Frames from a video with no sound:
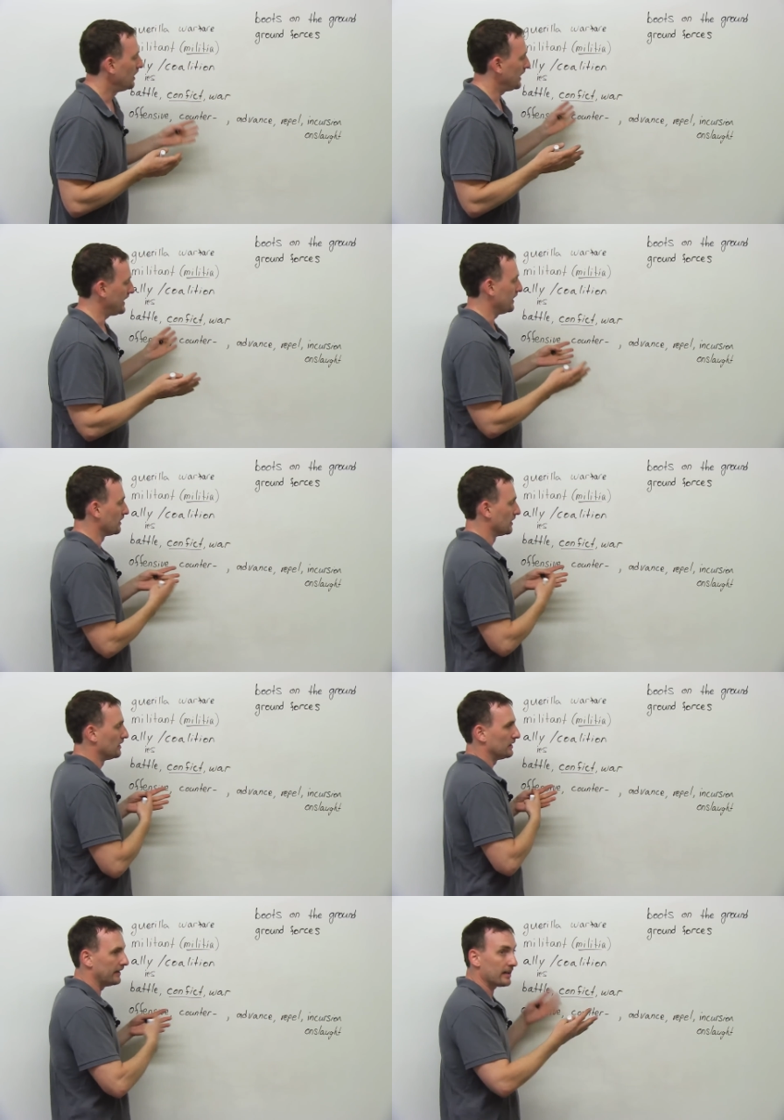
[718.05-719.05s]
Again,
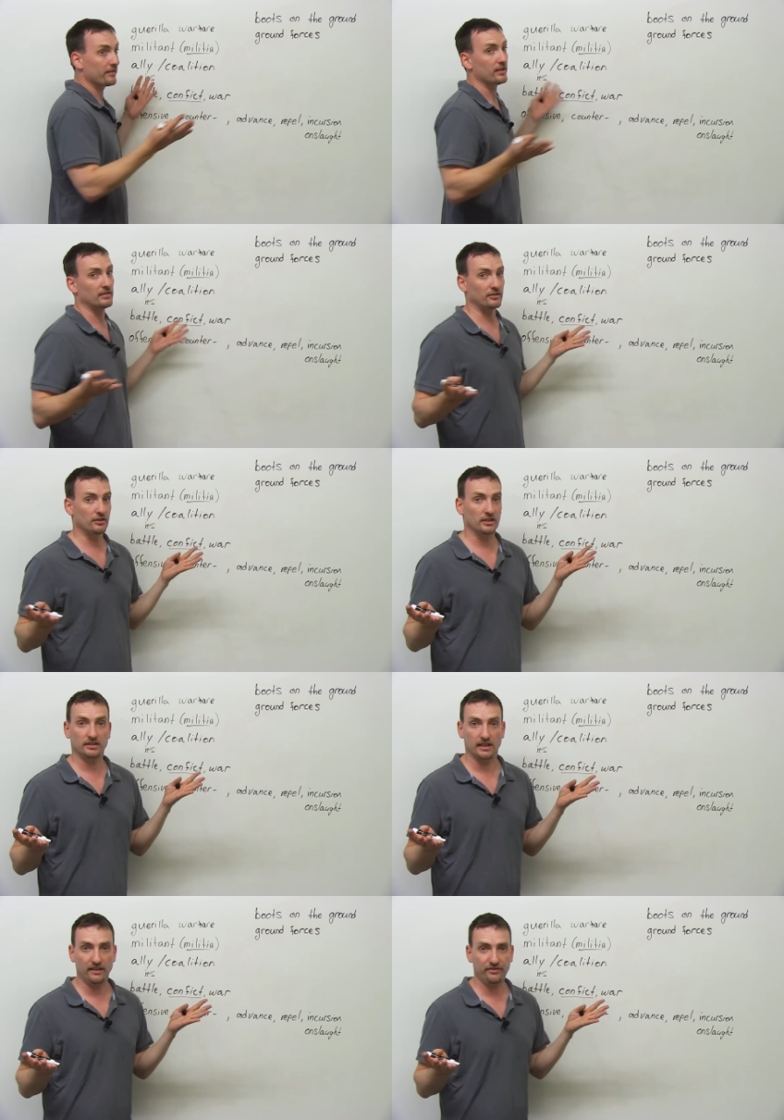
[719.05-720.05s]
none of this is good
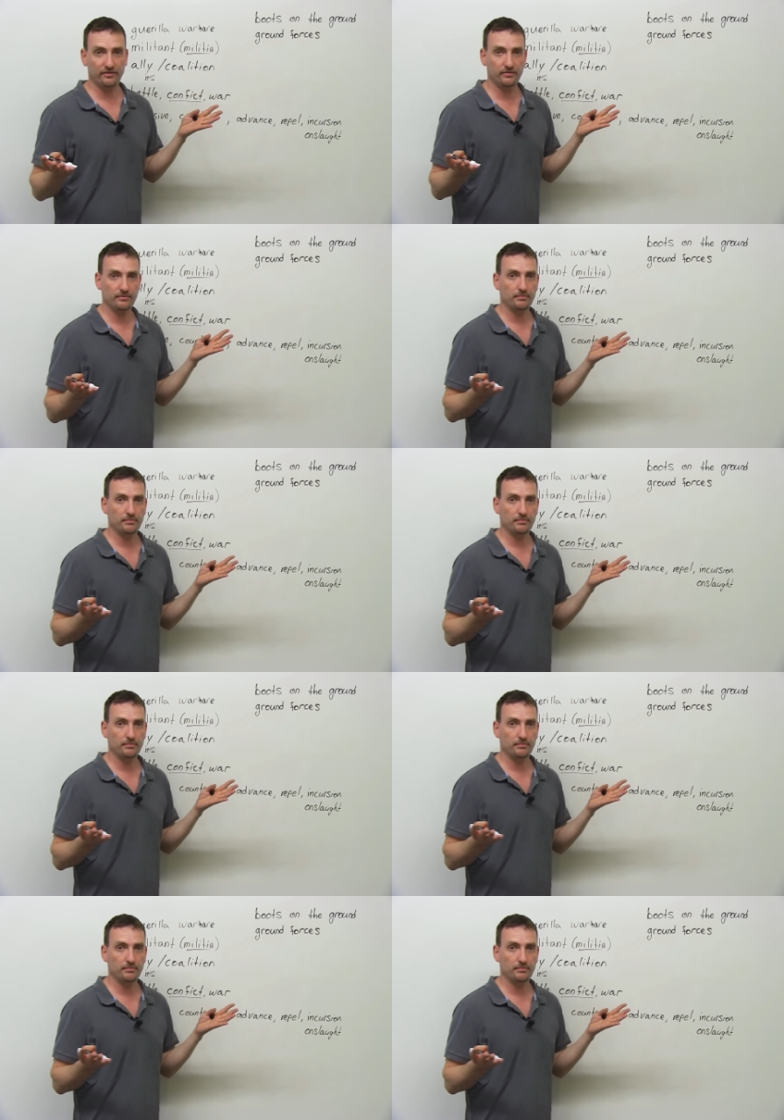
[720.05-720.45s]
stuff,